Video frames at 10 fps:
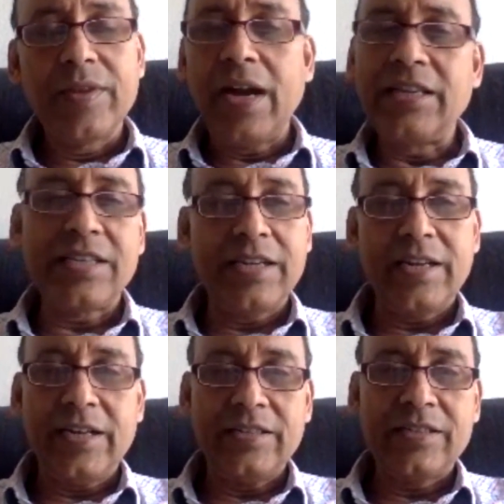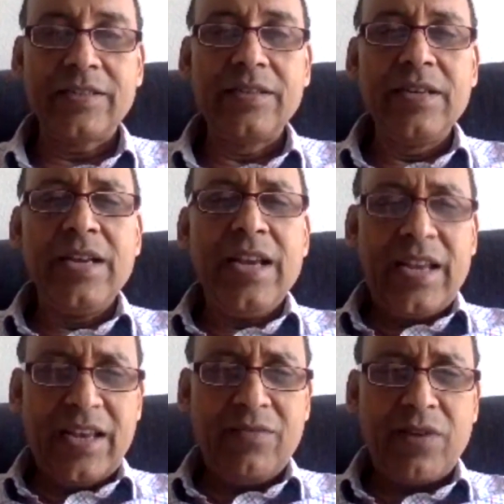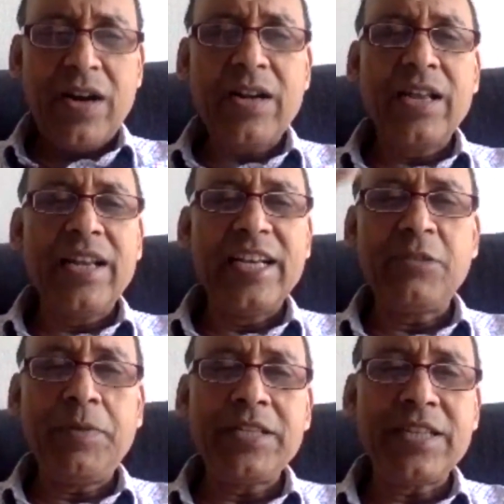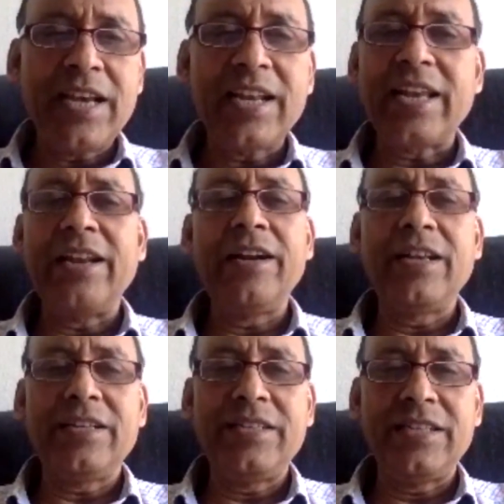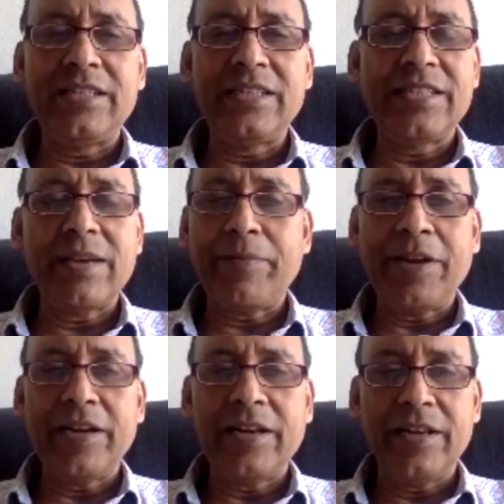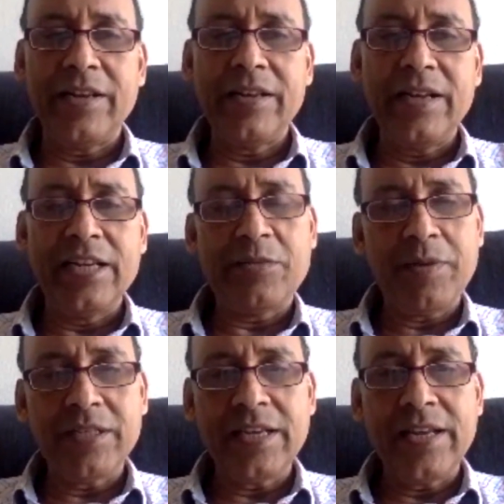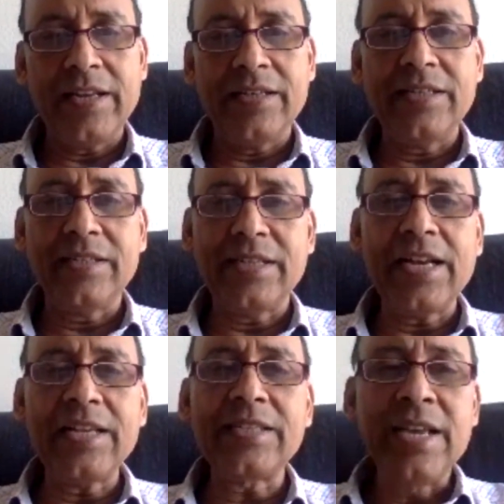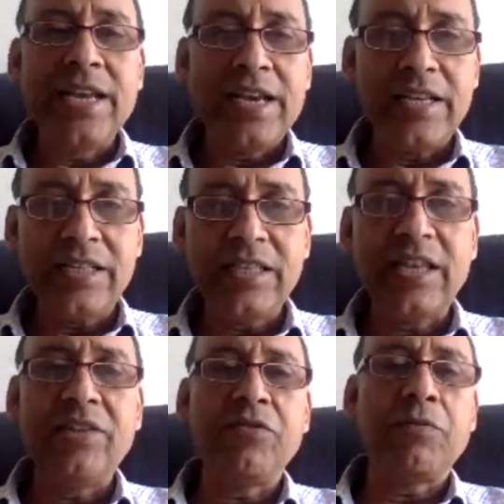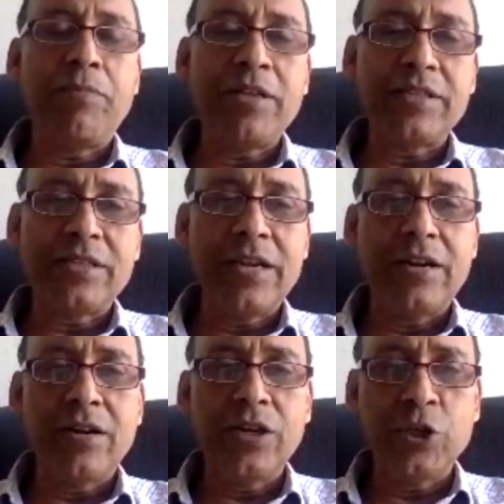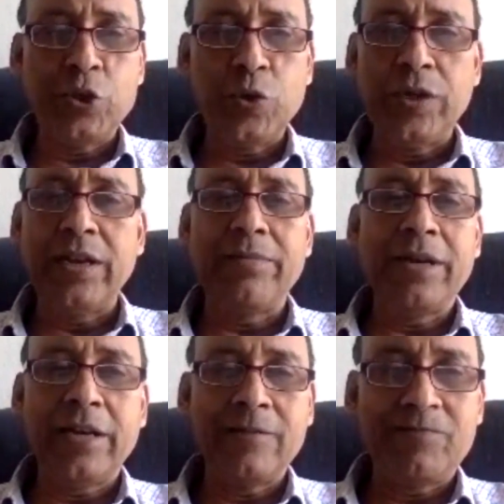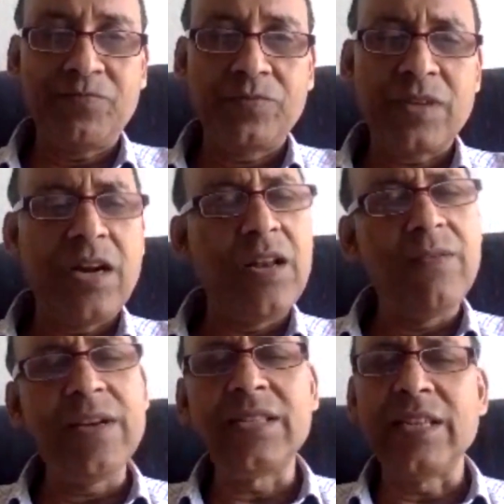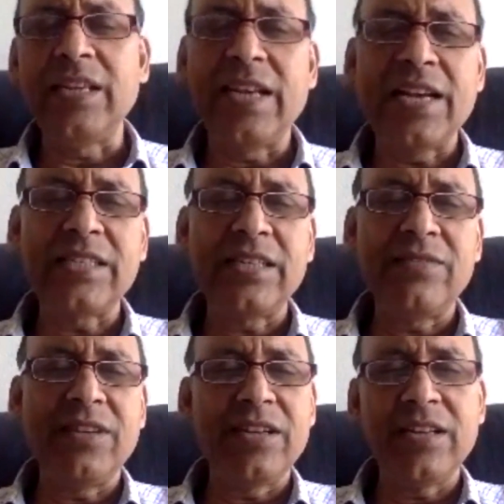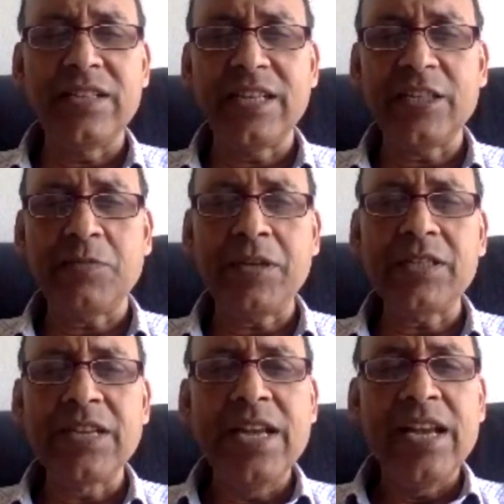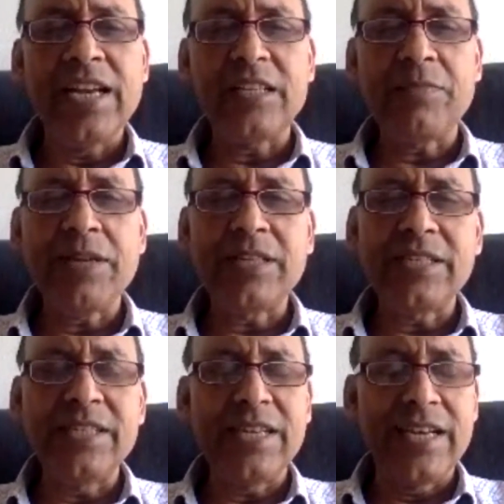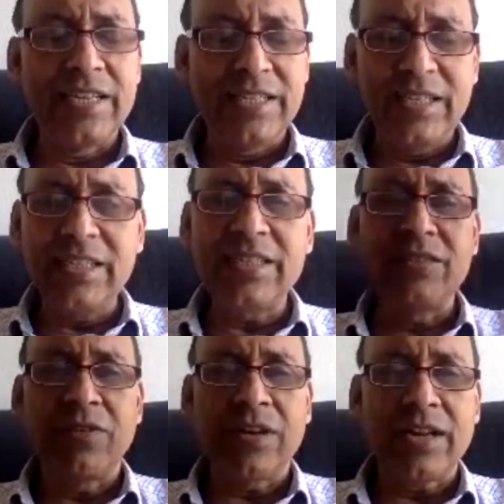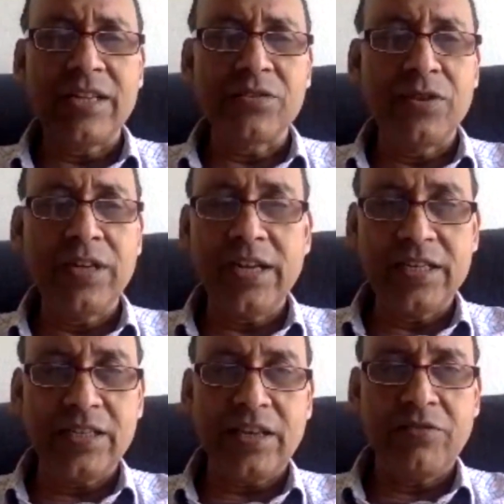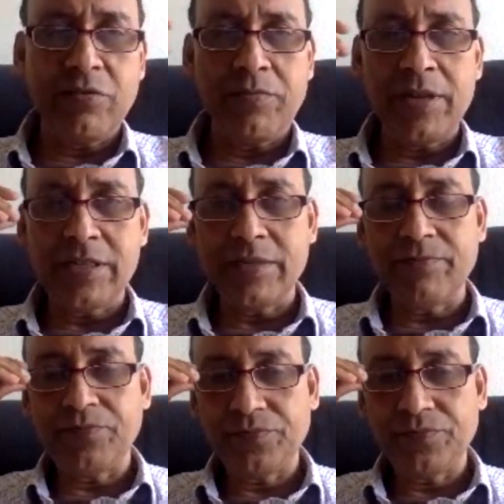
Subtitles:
acetate ions. In water, H plus ion cannot exist separately. H plus ion exists as H3O plus hydroxonium ion. Always any acid will release H plus. H plus exists in water as only H3O plus.